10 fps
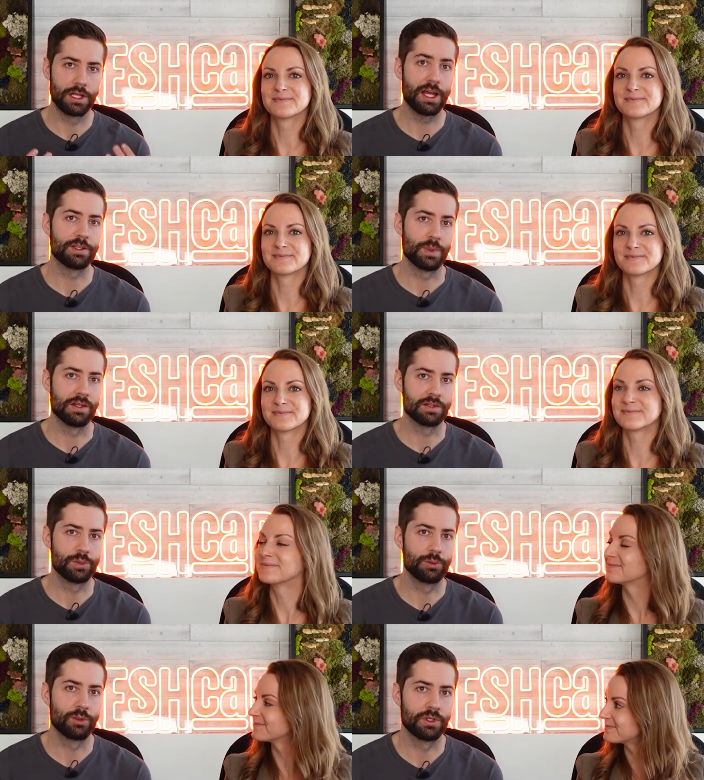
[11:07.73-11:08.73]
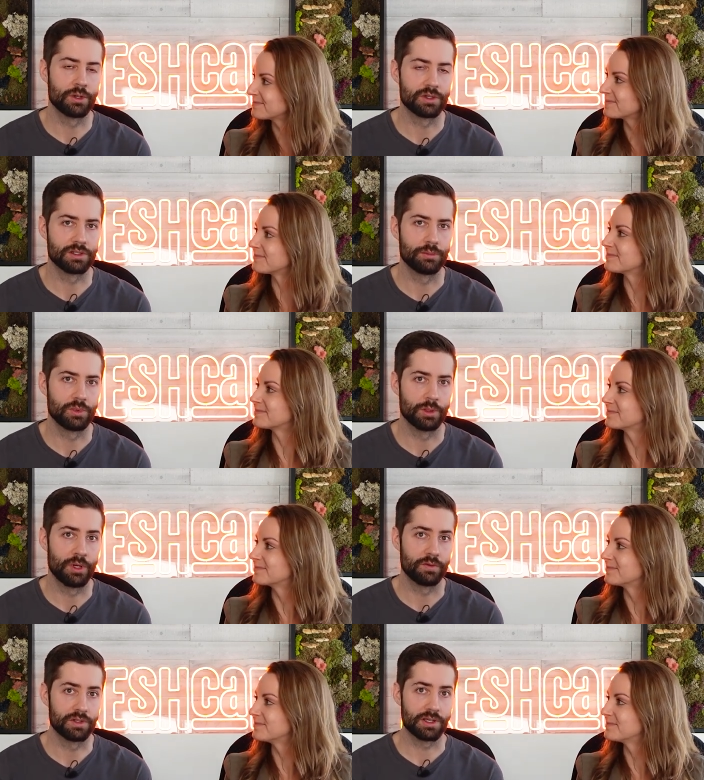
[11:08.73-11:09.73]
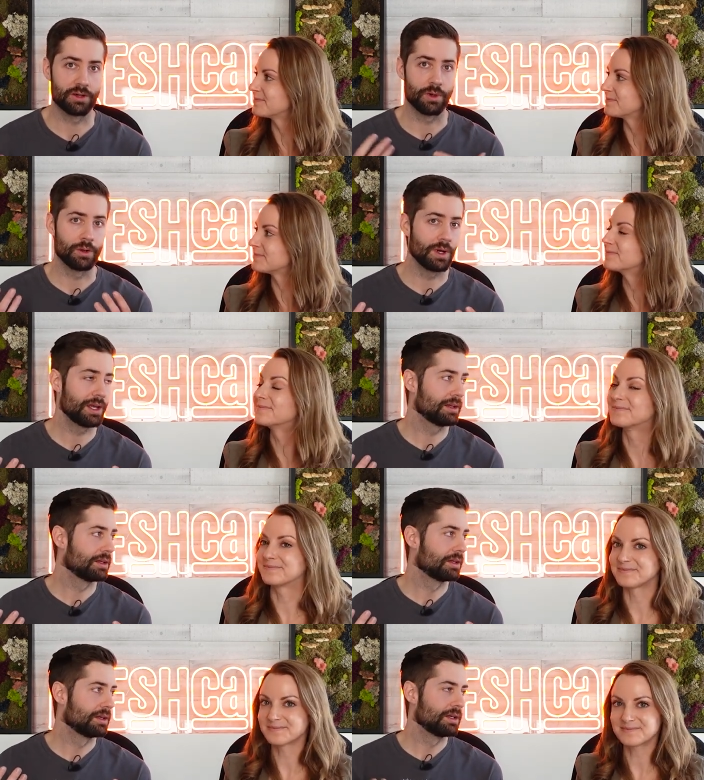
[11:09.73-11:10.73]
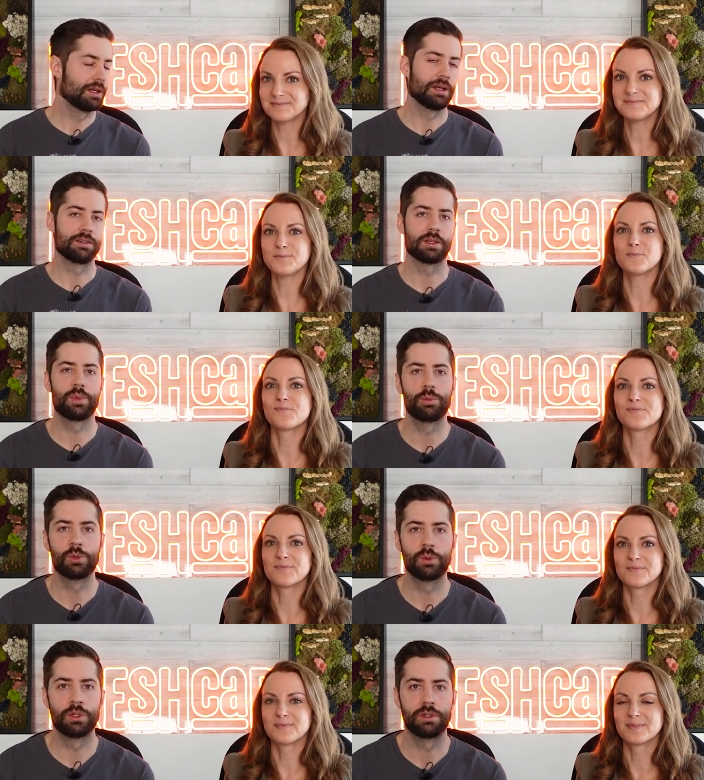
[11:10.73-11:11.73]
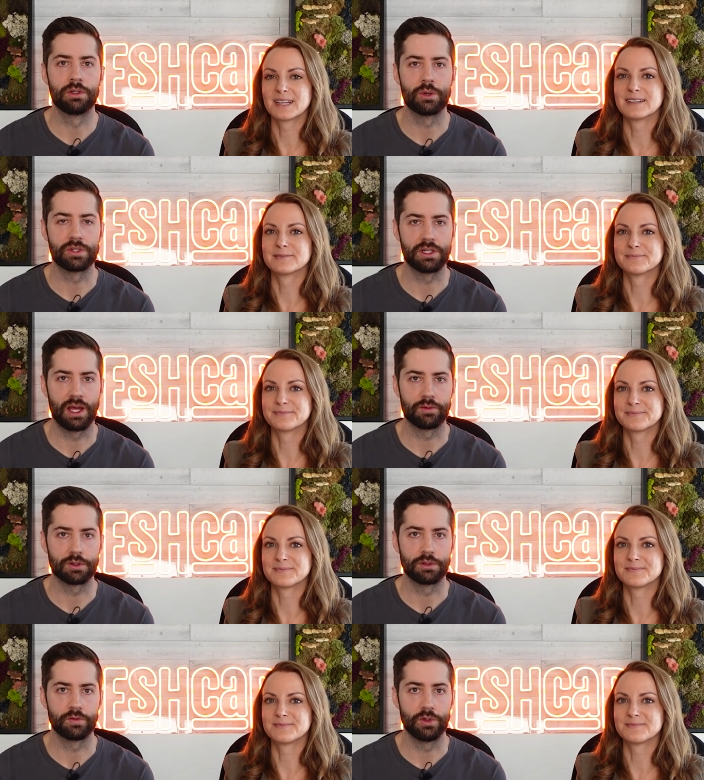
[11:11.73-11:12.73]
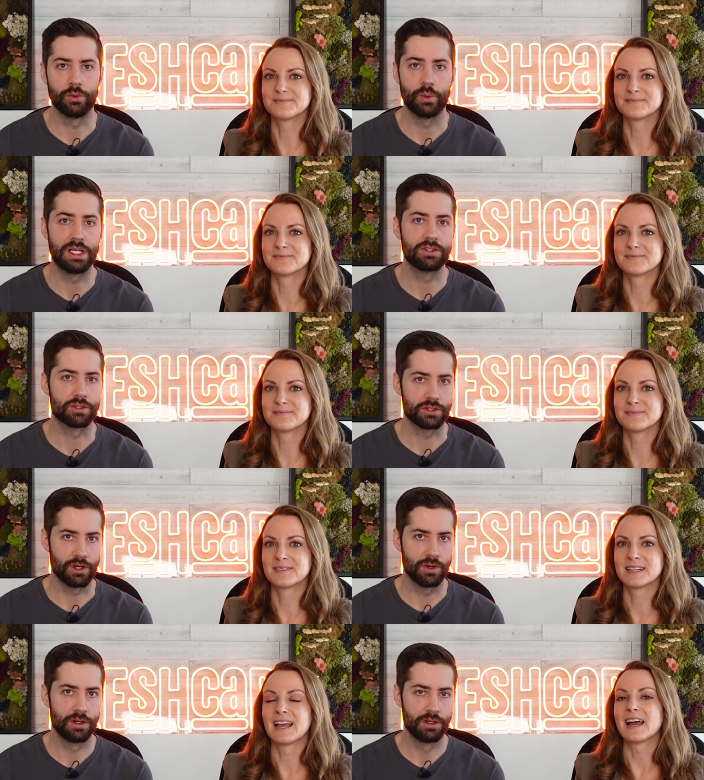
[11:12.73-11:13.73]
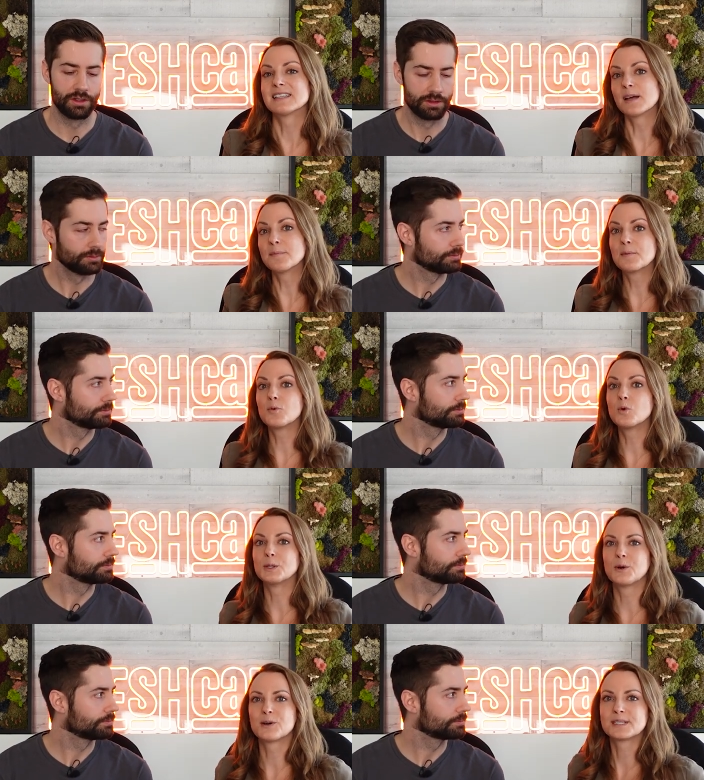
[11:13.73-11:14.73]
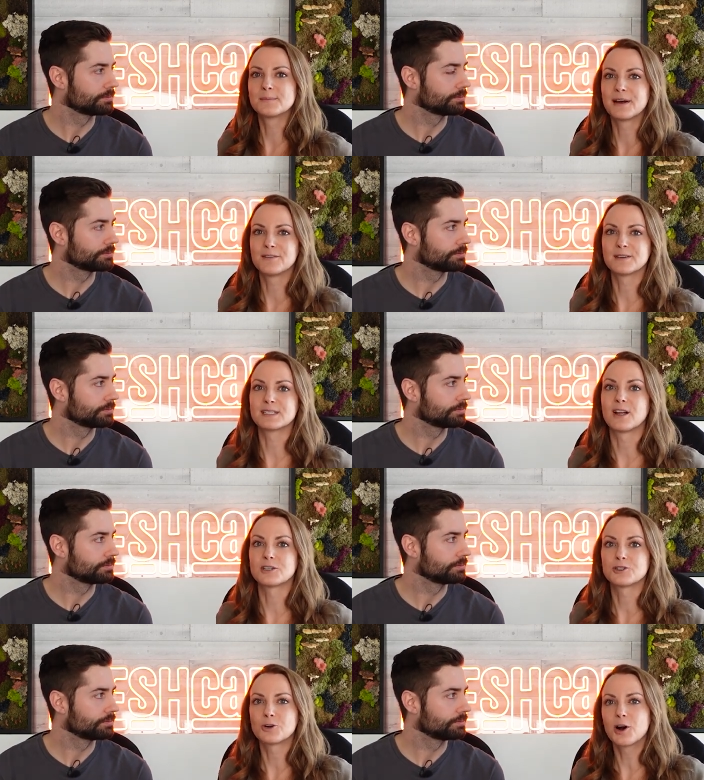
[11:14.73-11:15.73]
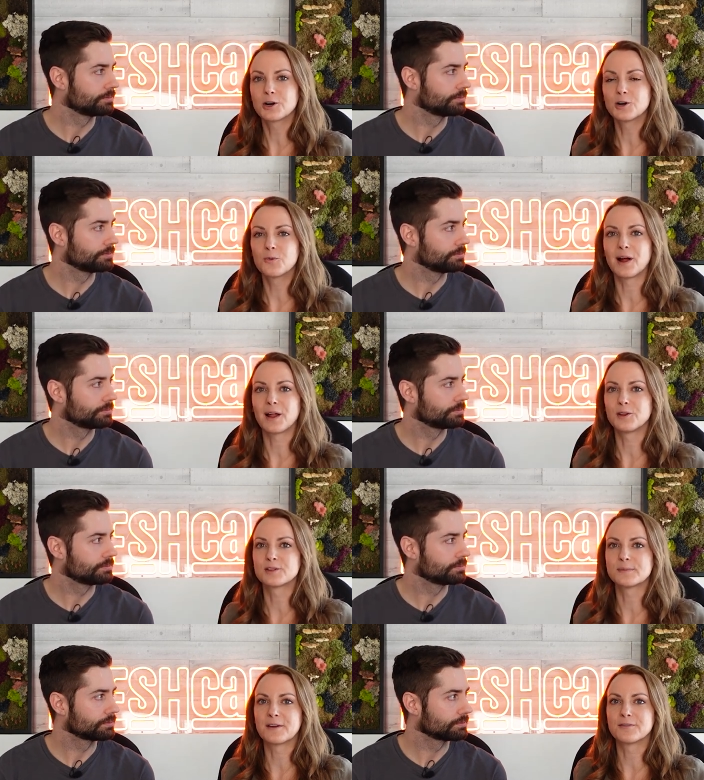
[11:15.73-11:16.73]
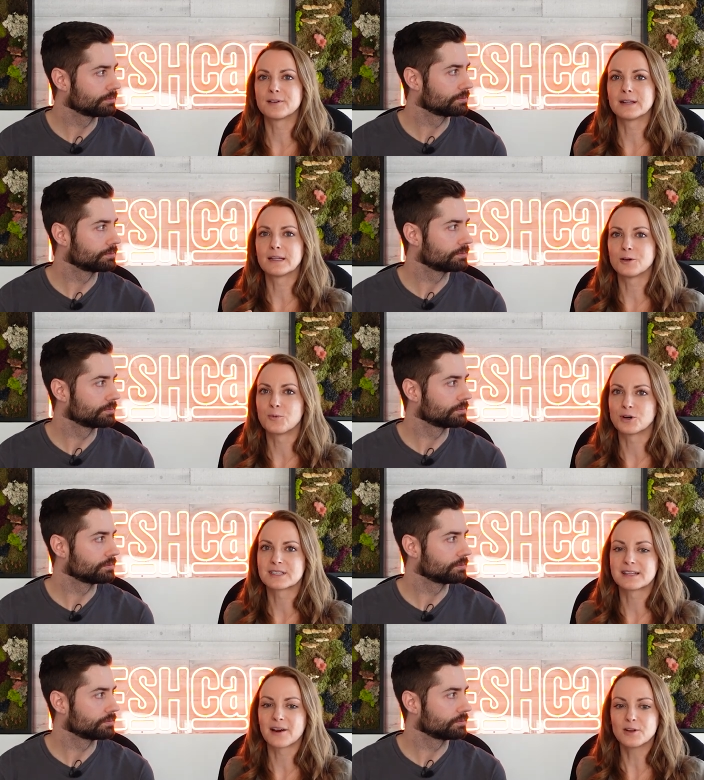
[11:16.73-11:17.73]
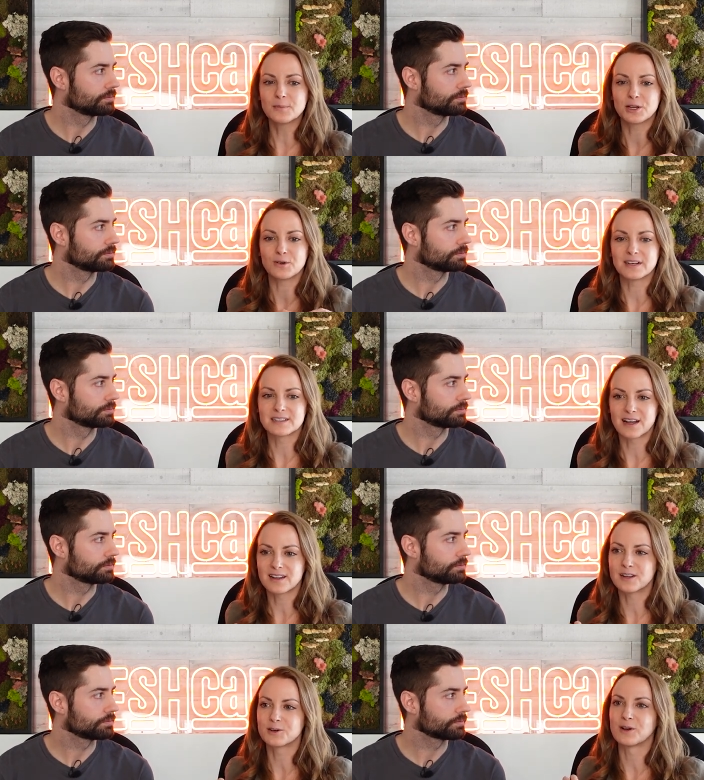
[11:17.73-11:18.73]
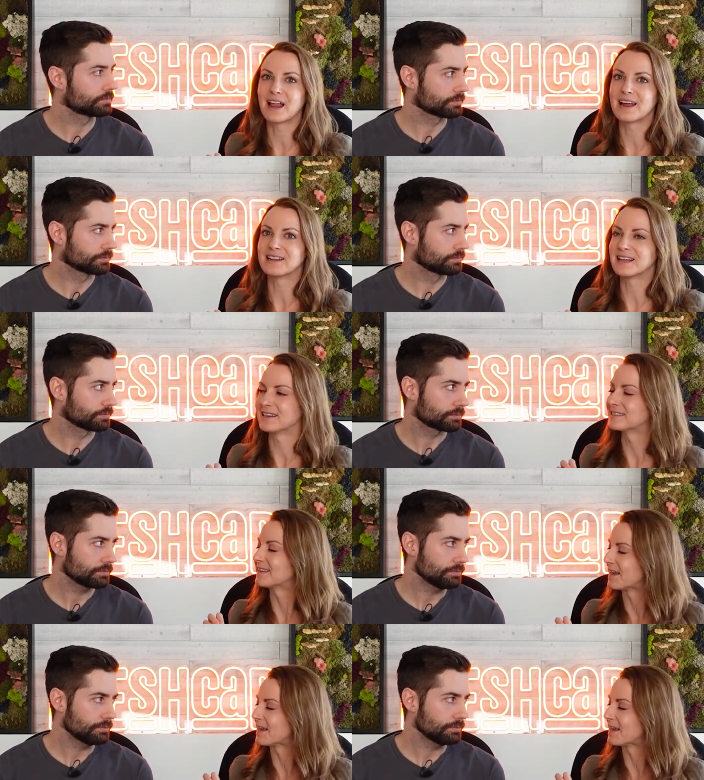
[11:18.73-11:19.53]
Speaker 1: lion's mane. Some people will notice the, the benefits kind of right away. And some people will notice it after a few weeks or so.
Speaker 2: And some people will notice the benefits a lot stronger, while others might feel a little more subtle, but you can tell underlying that it's